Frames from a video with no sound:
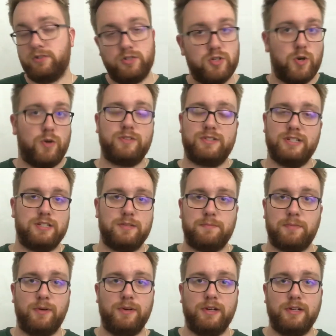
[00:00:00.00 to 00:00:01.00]
not
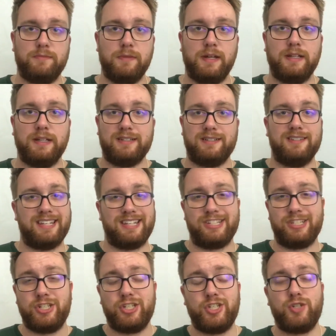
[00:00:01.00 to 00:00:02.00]
disappointed me. This is a
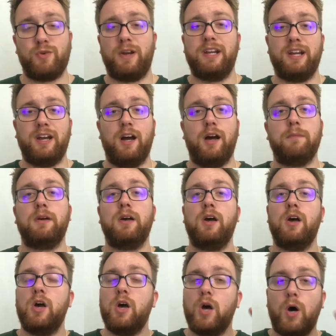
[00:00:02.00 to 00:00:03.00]
straight up,
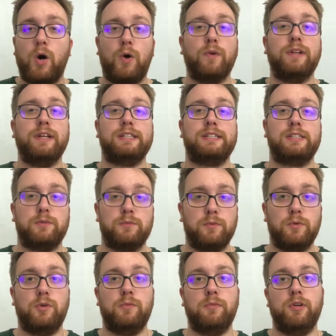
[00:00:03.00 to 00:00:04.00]
honest
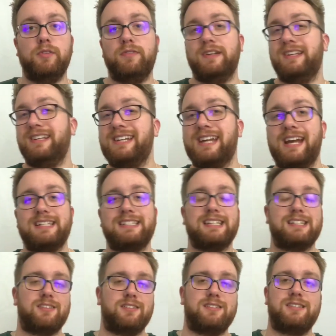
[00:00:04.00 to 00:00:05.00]
war movie. Yes,
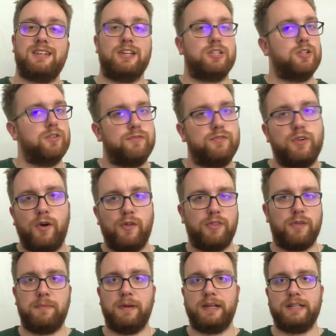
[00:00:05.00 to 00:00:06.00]
as I said, you've got
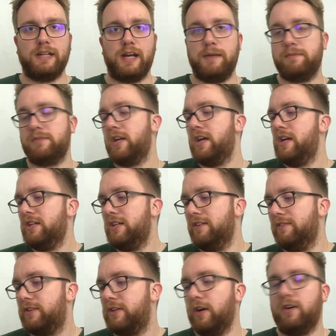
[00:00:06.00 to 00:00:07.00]
the big names.
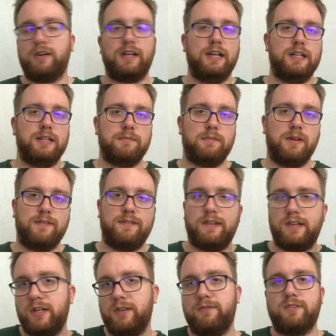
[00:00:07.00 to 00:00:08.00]
You've got Cillian Murphy,
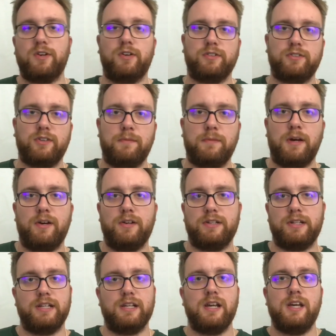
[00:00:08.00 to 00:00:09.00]
you've got Tom
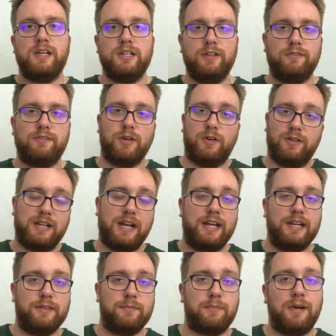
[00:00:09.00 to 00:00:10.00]
Hardy, you've got
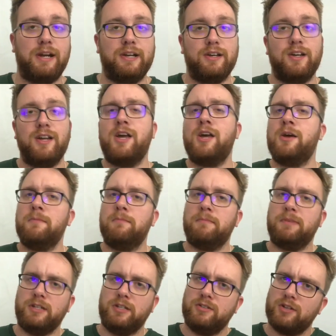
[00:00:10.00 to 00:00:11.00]
Kenneth Branagh,
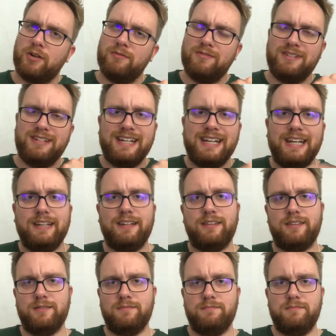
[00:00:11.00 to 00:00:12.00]
but you don't need
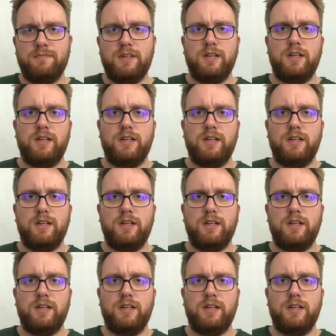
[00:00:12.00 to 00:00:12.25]
them.